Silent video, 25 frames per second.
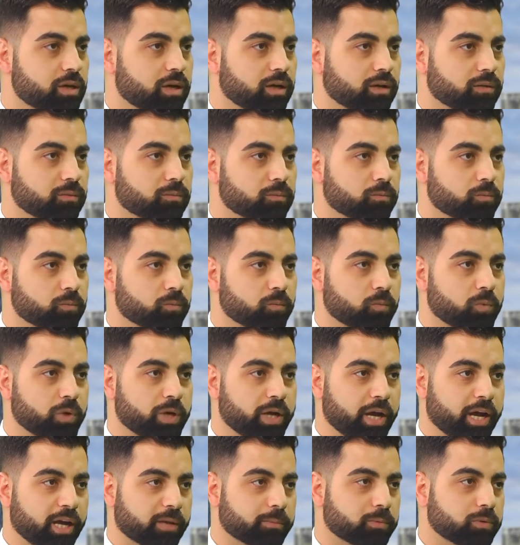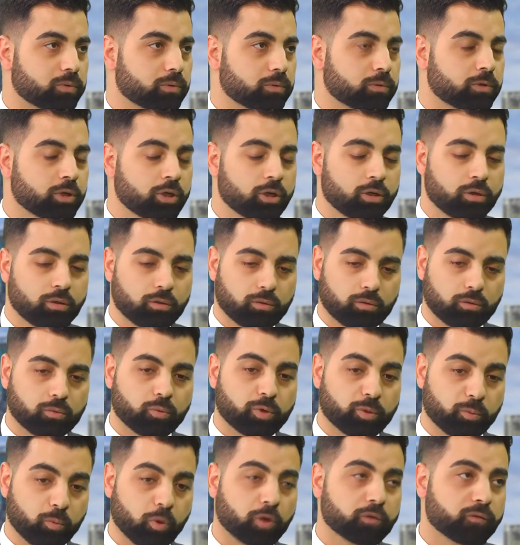and we're able, or
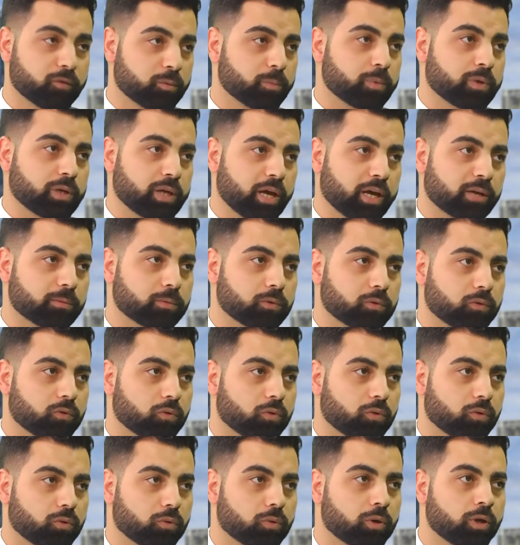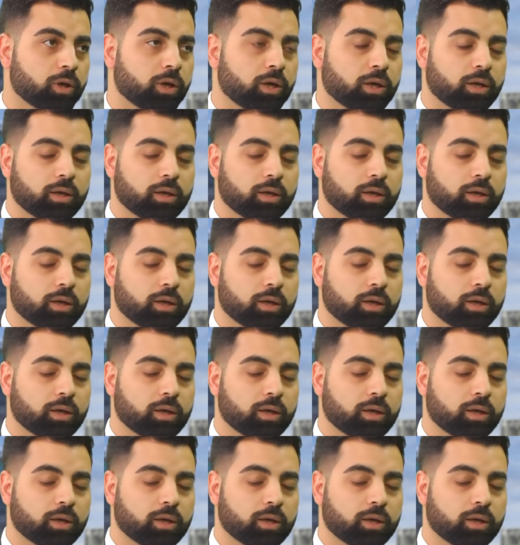we want to be able to